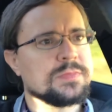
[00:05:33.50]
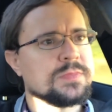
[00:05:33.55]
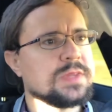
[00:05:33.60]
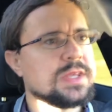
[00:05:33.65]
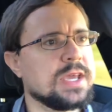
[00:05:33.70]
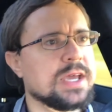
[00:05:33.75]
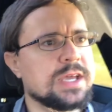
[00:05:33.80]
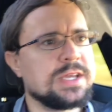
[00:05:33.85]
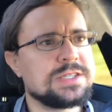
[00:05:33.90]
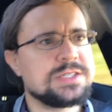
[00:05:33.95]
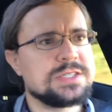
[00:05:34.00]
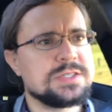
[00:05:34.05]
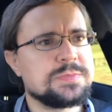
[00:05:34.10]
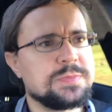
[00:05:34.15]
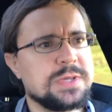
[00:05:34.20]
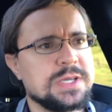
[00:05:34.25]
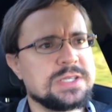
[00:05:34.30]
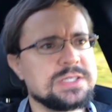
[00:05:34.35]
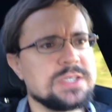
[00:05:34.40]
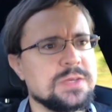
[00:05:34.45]
Yeah, it just
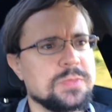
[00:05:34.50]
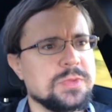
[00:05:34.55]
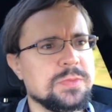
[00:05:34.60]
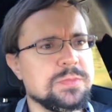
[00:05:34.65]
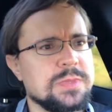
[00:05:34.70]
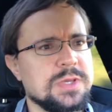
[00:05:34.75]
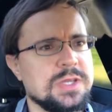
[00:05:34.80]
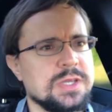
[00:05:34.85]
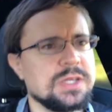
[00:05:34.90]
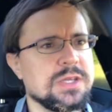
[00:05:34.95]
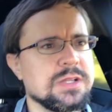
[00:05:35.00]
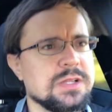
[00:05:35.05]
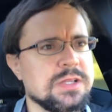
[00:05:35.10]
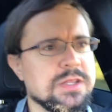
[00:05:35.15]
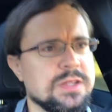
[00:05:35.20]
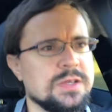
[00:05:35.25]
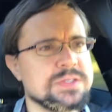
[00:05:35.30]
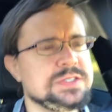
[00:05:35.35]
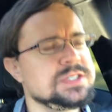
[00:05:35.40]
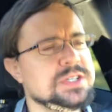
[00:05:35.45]
picks up immediately.
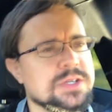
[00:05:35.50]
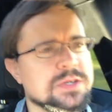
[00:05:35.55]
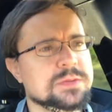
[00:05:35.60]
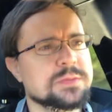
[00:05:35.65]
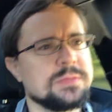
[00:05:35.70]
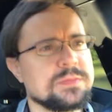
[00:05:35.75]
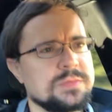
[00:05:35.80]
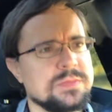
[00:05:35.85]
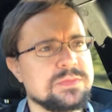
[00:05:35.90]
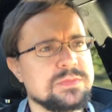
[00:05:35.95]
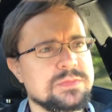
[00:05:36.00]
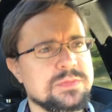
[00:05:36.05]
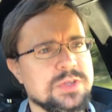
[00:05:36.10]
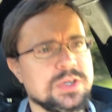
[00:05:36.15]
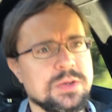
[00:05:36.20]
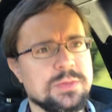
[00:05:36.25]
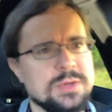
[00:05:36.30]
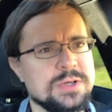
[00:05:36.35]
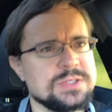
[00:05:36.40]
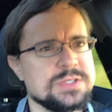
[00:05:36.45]
Those
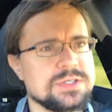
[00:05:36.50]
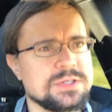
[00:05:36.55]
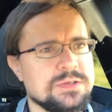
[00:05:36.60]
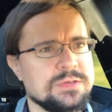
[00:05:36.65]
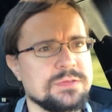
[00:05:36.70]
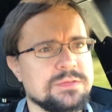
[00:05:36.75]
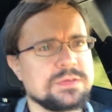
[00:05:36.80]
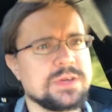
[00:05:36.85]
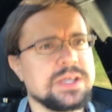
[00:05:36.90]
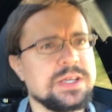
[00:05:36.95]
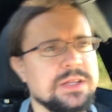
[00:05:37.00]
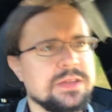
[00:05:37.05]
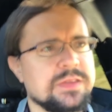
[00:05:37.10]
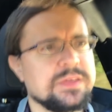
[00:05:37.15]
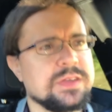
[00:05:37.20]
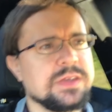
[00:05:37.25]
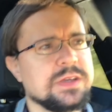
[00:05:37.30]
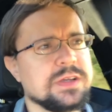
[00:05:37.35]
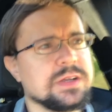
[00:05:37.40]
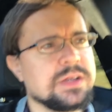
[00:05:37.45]
turbos are great
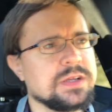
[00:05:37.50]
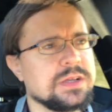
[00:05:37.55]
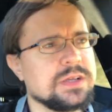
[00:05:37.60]
in here.